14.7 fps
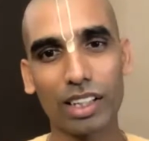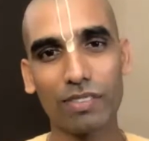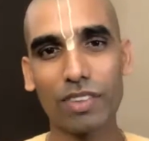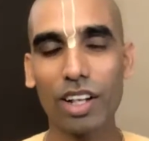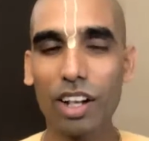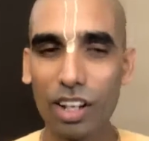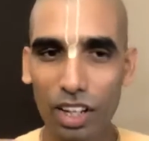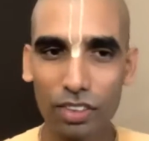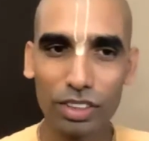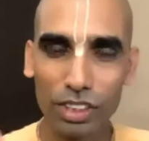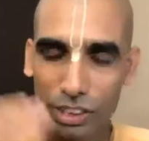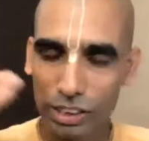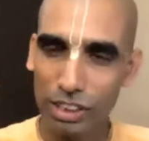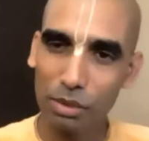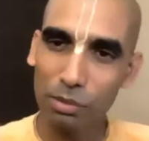We all love
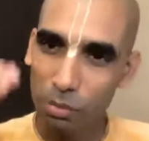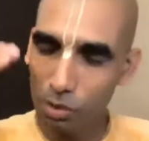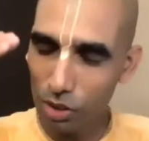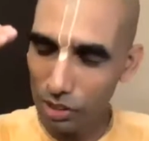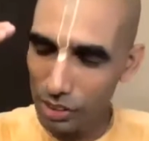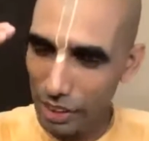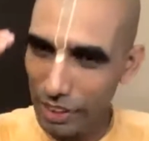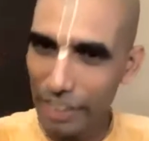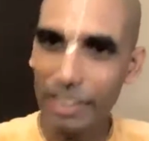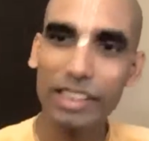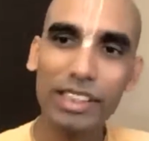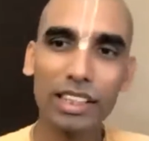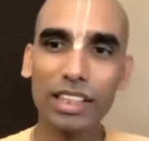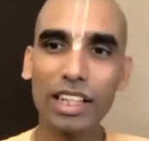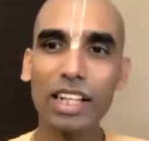Krishna more than
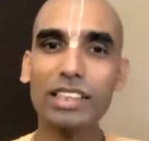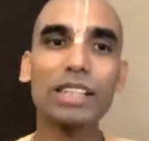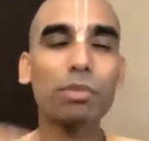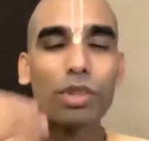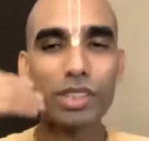anything else and